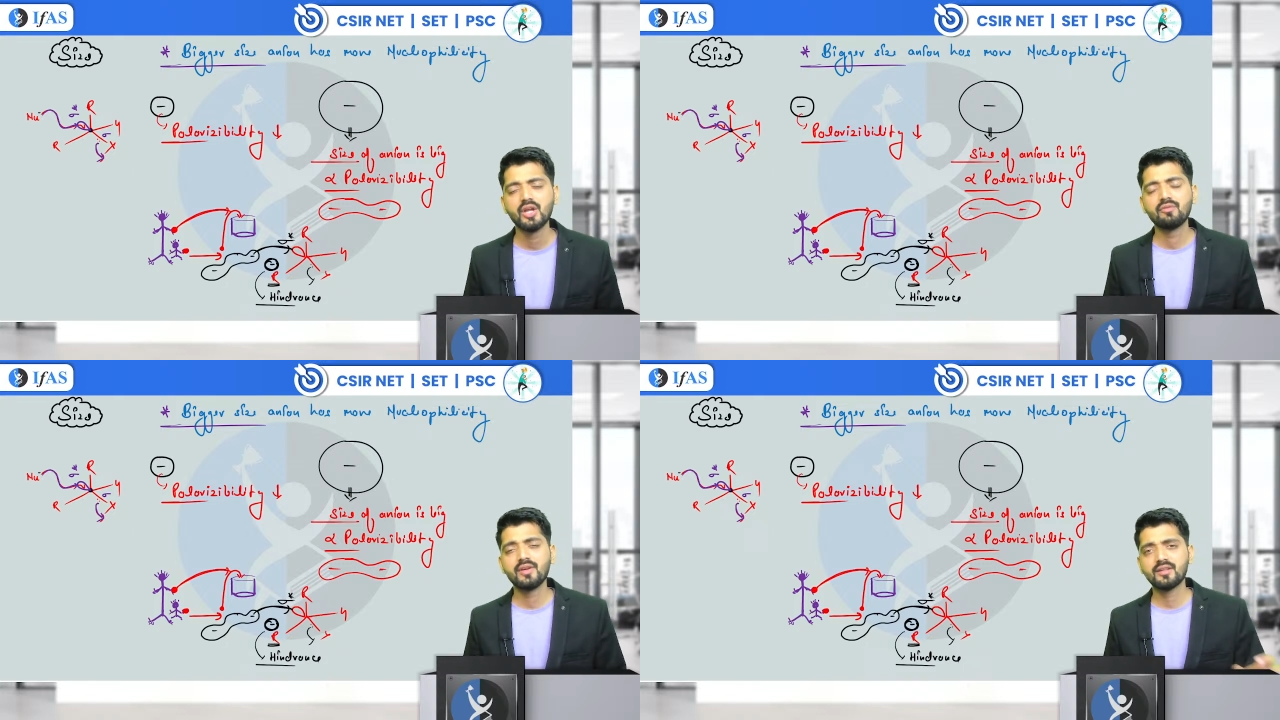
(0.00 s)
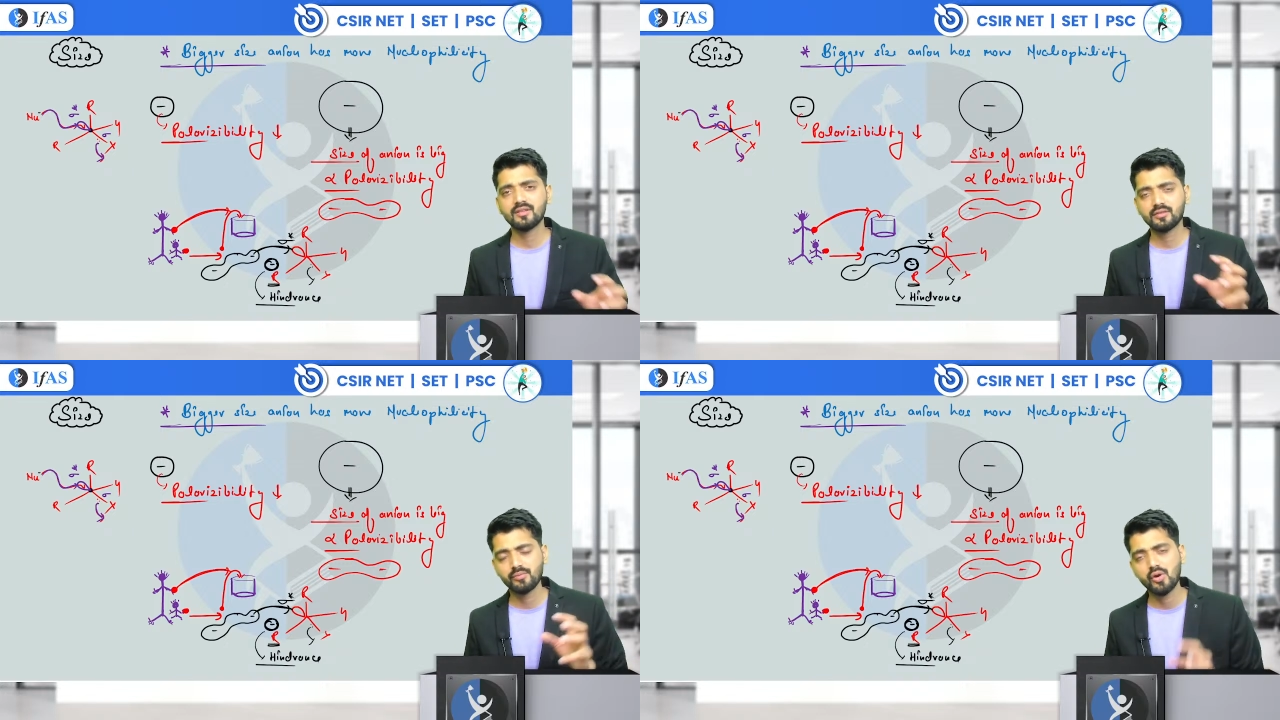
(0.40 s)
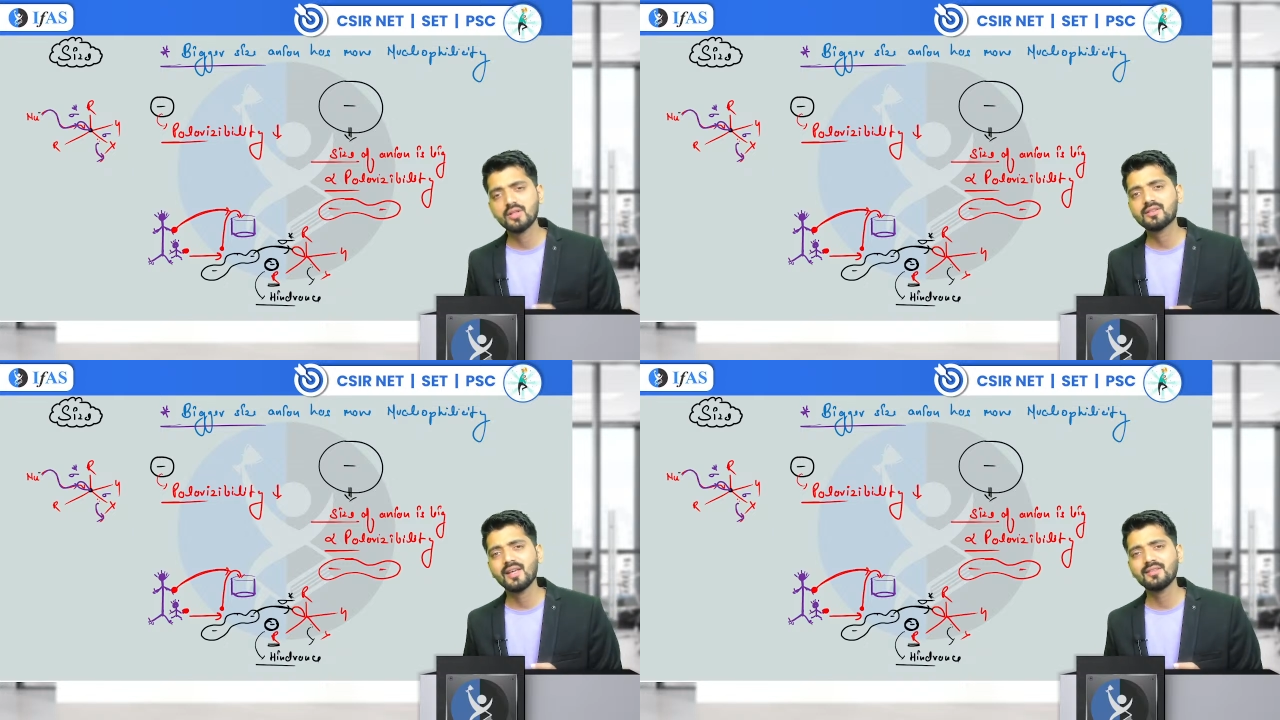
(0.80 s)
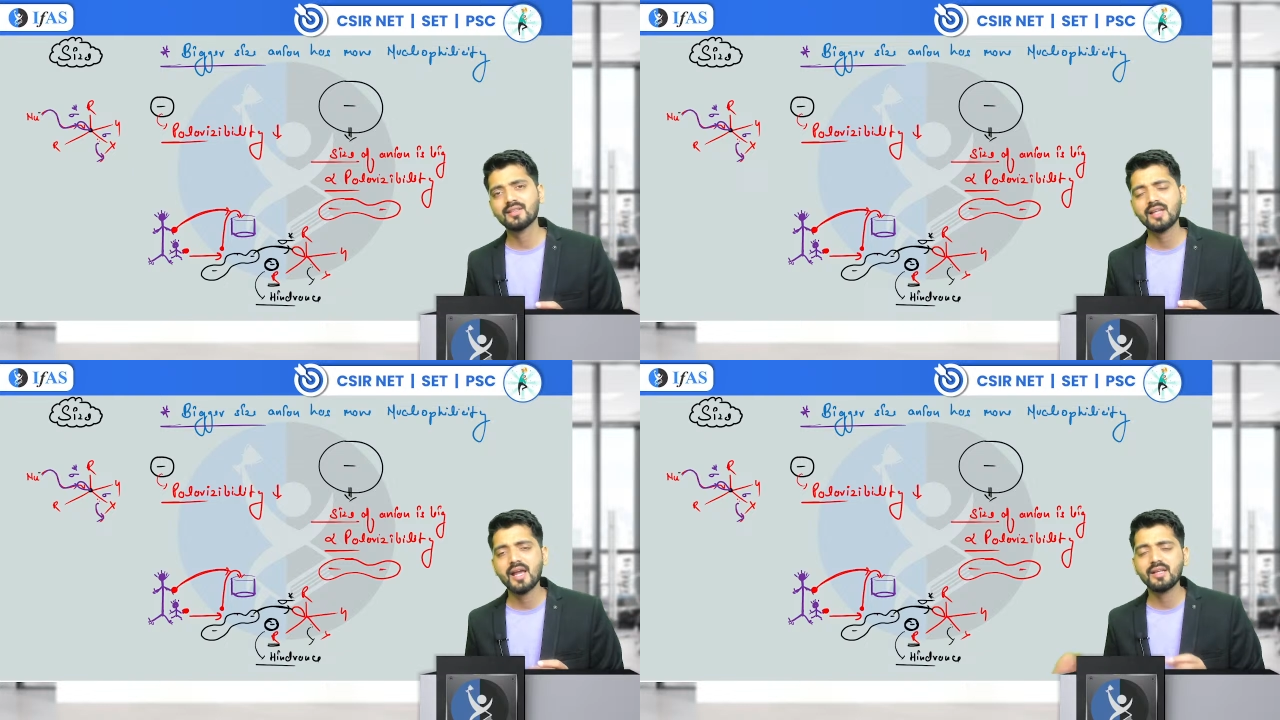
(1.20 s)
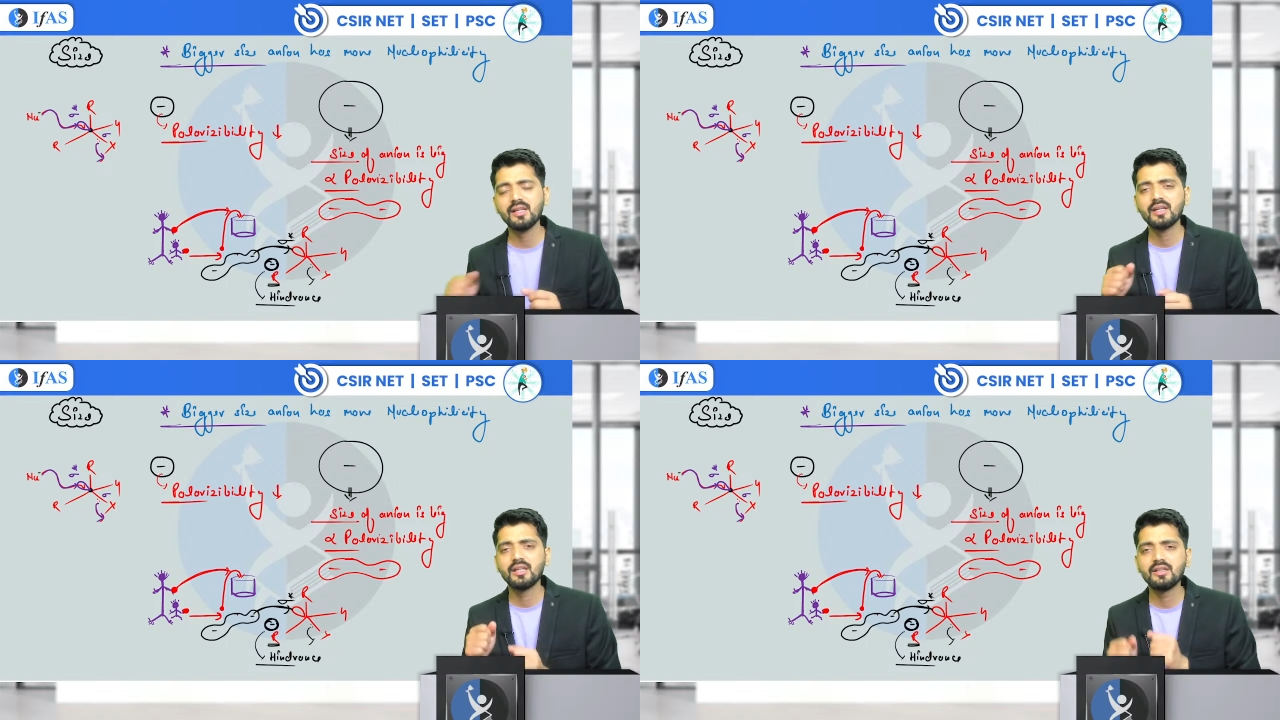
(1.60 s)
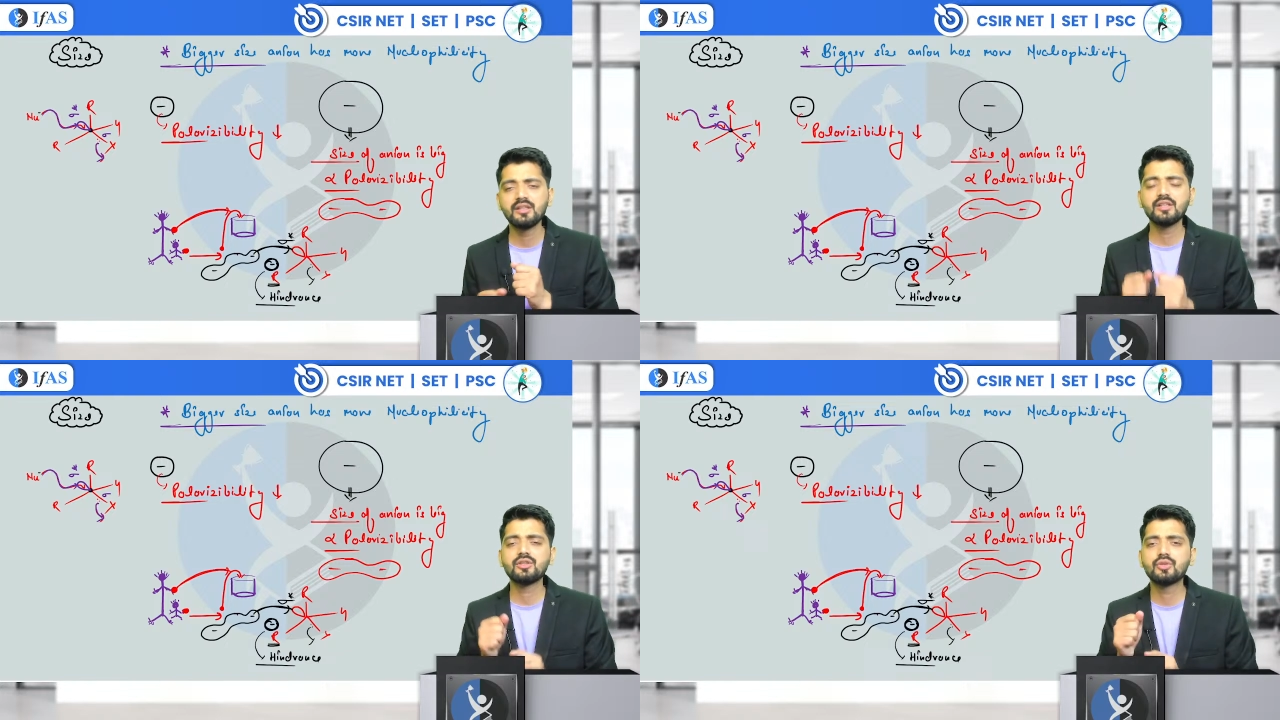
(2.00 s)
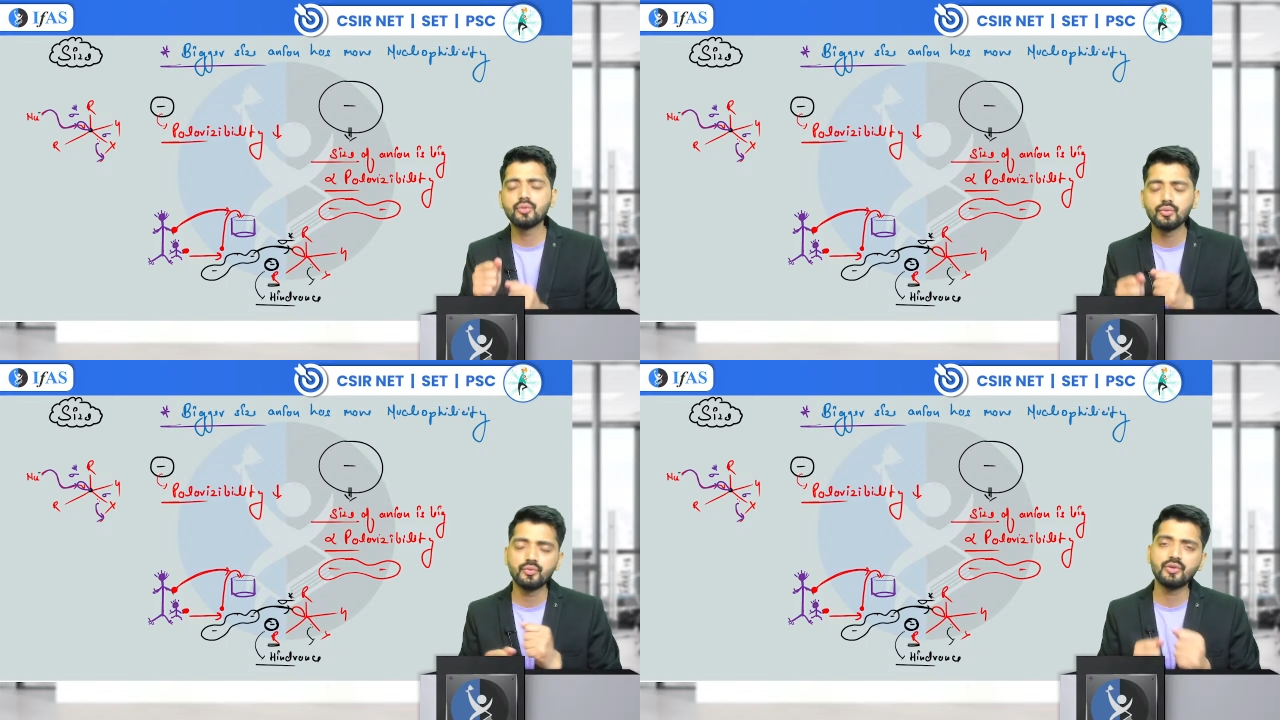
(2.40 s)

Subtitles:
Whereas a small size anion, he need to